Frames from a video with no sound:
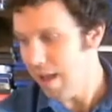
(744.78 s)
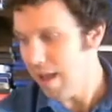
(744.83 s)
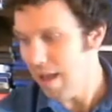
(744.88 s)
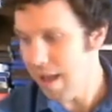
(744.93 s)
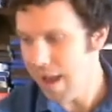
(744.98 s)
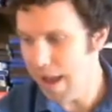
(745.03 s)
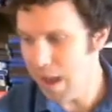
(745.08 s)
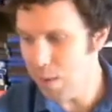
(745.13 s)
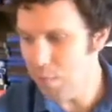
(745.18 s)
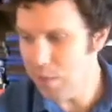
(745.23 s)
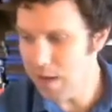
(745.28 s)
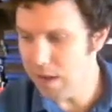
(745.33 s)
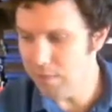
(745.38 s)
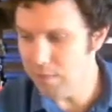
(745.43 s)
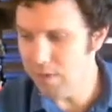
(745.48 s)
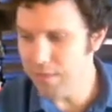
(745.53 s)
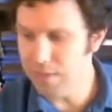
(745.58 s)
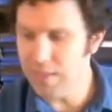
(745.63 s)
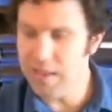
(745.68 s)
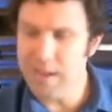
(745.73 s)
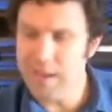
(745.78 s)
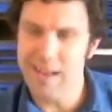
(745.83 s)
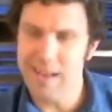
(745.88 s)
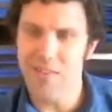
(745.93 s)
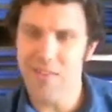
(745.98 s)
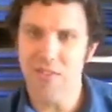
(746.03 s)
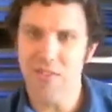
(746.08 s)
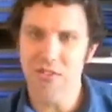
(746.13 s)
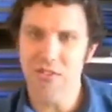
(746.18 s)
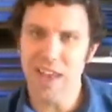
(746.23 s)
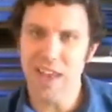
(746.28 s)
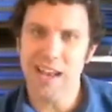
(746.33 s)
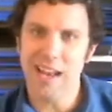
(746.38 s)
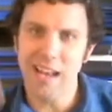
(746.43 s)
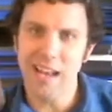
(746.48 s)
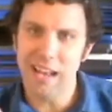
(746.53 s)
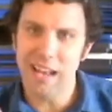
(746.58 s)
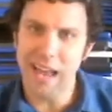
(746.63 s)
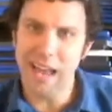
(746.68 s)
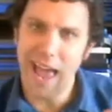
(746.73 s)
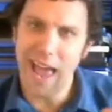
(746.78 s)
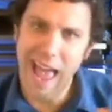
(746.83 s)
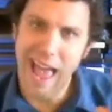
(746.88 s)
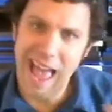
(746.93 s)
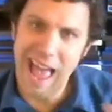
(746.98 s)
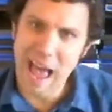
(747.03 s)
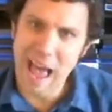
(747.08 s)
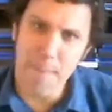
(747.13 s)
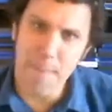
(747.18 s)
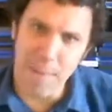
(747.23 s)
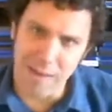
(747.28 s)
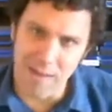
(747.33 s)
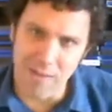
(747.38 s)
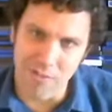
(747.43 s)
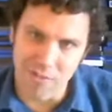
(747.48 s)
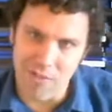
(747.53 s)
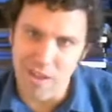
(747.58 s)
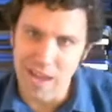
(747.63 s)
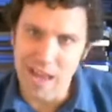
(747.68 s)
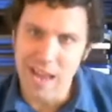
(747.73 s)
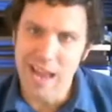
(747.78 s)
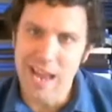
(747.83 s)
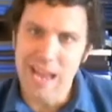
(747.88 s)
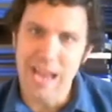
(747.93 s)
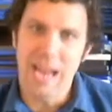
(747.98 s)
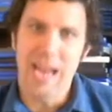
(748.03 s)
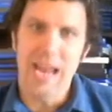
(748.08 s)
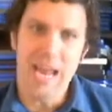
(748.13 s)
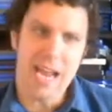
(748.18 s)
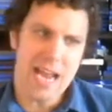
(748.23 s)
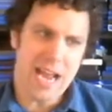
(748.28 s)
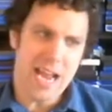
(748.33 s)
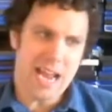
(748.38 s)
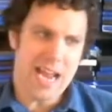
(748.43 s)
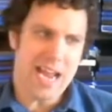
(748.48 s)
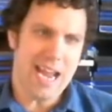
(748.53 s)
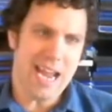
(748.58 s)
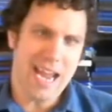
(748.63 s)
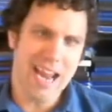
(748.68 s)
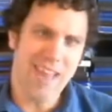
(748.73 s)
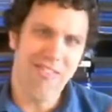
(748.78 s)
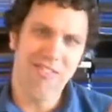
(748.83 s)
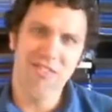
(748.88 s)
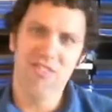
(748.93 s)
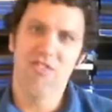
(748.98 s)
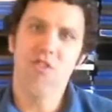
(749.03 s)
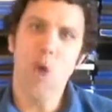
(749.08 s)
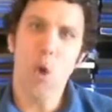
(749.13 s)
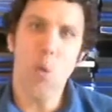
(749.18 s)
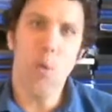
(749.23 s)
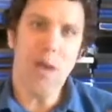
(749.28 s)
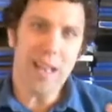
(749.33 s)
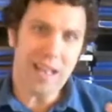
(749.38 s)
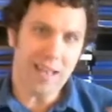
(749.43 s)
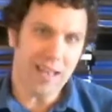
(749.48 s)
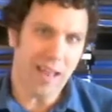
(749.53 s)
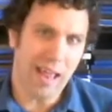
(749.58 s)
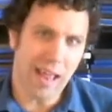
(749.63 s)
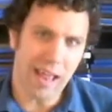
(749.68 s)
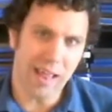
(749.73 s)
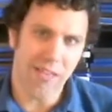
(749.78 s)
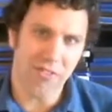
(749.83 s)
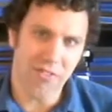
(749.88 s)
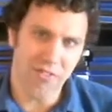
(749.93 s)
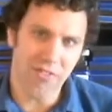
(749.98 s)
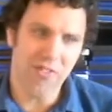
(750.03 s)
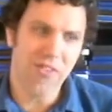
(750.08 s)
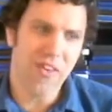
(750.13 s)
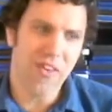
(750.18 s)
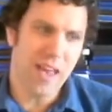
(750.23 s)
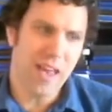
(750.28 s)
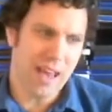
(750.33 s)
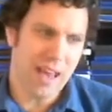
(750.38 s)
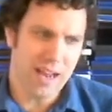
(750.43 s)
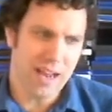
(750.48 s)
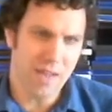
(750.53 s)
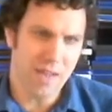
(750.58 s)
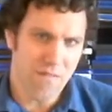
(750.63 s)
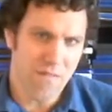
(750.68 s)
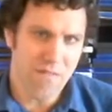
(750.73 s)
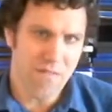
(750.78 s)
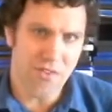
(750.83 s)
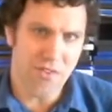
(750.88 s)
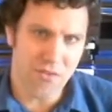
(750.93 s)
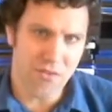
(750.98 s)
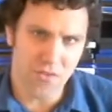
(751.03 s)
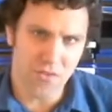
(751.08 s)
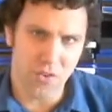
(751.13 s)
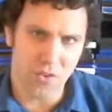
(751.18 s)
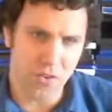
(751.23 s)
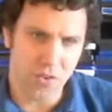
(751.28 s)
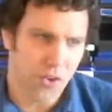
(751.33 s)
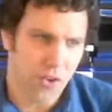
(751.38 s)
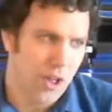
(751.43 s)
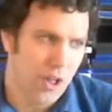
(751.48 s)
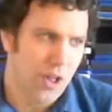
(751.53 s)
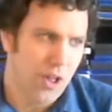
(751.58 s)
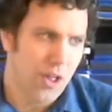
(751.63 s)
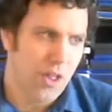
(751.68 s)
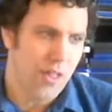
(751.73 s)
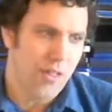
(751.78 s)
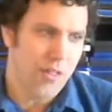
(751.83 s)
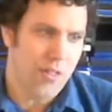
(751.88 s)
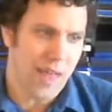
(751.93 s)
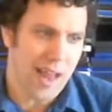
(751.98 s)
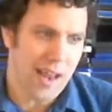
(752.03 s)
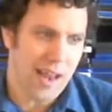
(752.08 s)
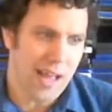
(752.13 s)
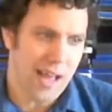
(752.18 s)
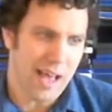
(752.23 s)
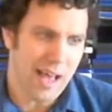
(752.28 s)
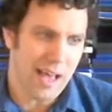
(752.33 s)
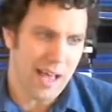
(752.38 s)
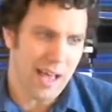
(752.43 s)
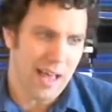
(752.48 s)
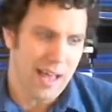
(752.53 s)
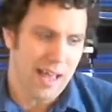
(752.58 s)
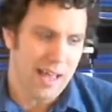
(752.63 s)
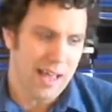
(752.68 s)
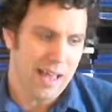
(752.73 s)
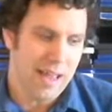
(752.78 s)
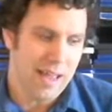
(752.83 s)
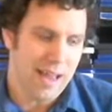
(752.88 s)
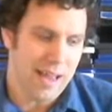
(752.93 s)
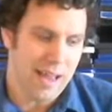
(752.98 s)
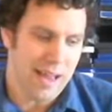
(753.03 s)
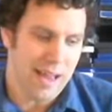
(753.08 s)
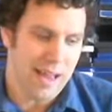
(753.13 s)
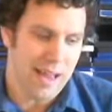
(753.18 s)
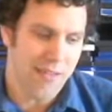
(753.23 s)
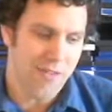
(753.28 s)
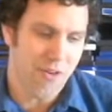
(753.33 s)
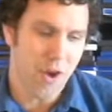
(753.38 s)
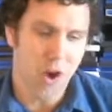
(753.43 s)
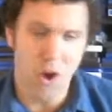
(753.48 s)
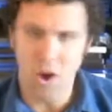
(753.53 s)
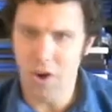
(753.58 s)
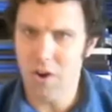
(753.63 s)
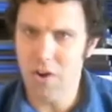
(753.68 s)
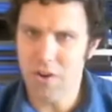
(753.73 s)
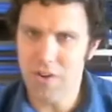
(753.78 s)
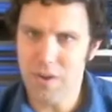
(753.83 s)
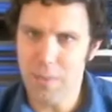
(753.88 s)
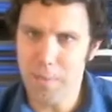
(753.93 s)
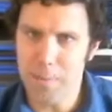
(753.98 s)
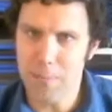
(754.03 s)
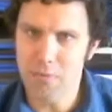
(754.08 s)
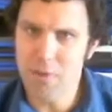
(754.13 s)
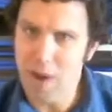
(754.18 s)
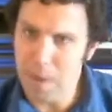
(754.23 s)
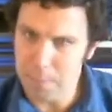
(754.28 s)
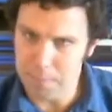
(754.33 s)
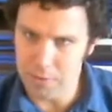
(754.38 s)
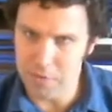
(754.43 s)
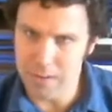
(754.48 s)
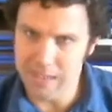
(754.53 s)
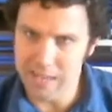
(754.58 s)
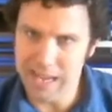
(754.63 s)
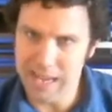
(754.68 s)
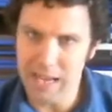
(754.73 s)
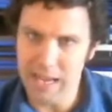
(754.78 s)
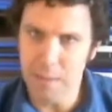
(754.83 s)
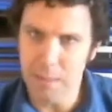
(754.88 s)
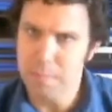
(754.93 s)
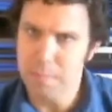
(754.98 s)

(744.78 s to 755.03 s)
And whenever the insanity happens, it's so intense and visceral that it's hard to properly